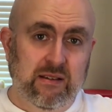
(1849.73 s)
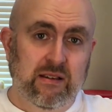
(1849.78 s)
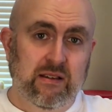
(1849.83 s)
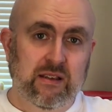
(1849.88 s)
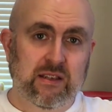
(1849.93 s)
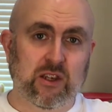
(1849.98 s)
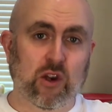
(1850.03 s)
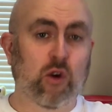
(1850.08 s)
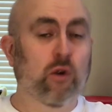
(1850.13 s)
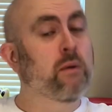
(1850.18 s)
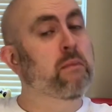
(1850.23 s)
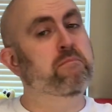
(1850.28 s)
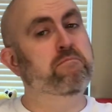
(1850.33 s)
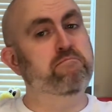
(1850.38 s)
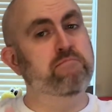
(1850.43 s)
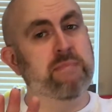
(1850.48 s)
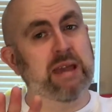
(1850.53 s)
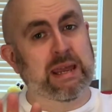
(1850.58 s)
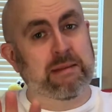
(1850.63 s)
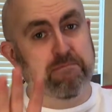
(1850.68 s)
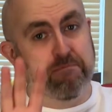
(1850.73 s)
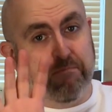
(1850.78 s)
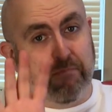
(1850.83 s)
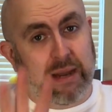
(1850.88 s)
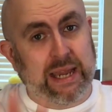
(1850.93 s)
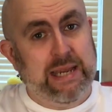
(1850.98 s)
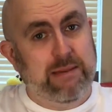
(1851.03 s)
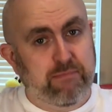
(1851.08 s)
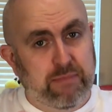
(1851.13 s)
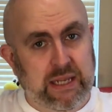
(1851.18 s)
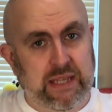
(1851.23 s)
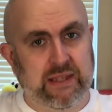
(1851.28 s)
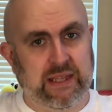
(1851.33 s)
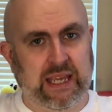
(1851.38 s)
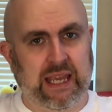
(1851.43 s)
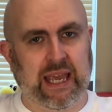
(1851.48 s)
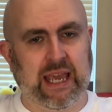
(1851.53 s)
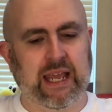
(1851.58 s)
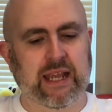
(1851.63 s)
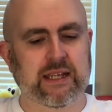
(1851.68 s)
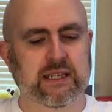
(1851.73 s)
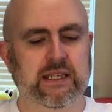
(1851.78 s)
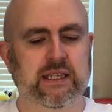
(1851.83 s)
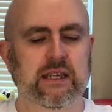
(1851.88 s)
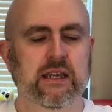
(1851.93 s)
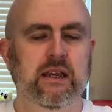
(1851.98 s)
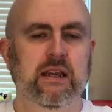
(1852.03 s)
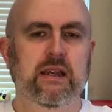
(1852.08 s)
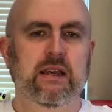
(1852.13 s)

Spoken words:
So it might be the case